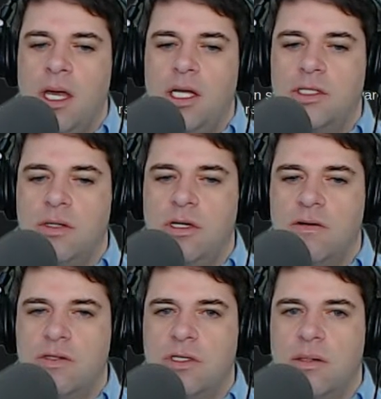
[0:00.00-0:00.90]
And so
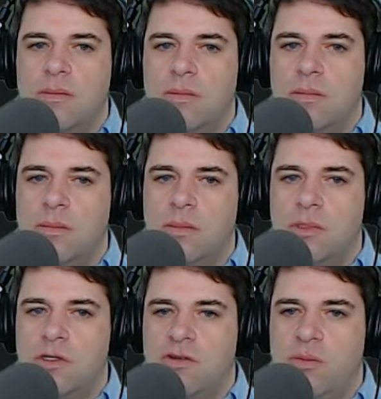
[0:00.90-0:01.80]
here's some
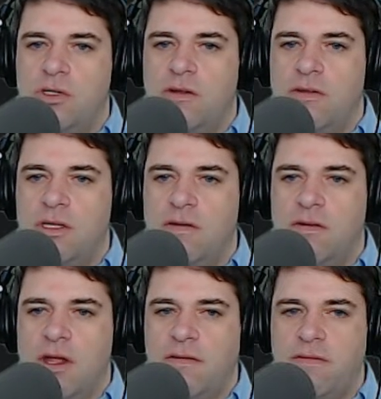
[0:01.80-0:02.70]
description of the
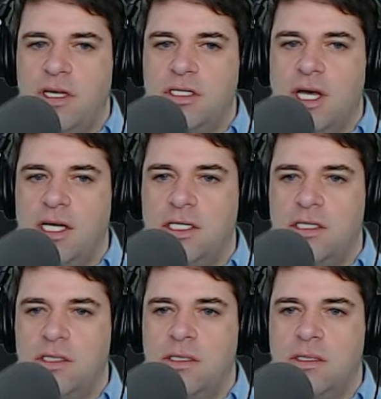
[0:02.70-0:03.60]
different FFT
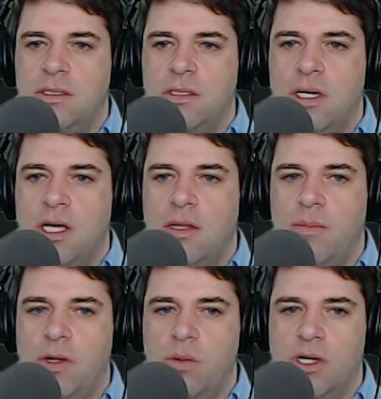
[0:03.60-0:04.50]
sizes and the
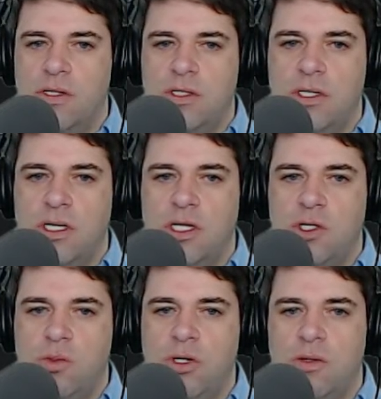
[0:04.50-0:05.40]
bit widths and the
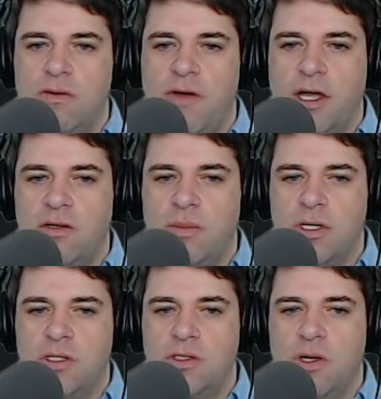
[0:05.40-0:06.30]
twiddle factor
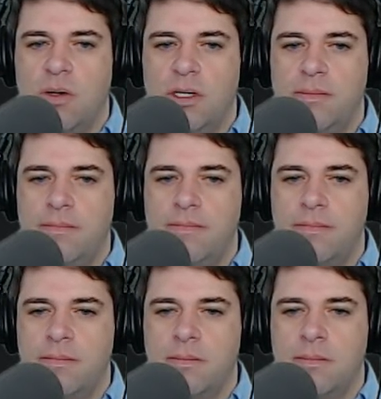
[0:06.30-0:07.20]
bits and so on.
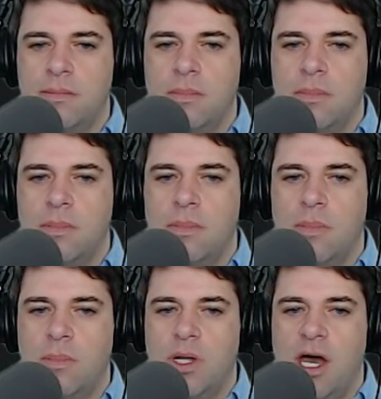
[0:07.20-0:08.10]

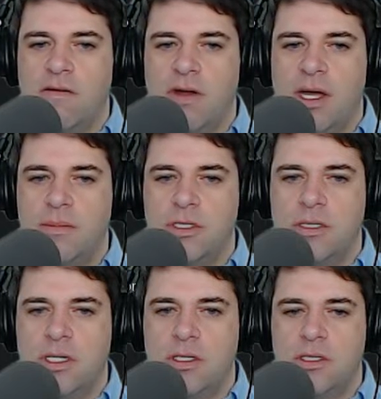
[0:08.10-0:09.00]
Block RAMs
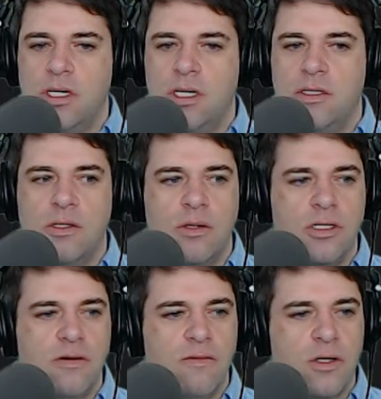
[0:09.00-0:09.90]
and so on and
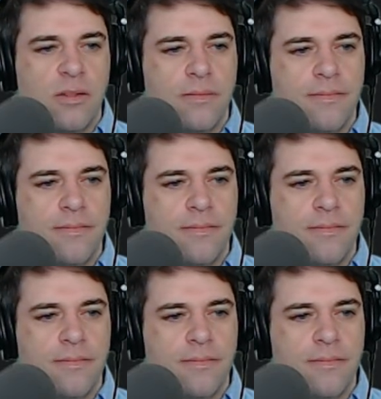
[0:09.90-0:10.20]
so forth.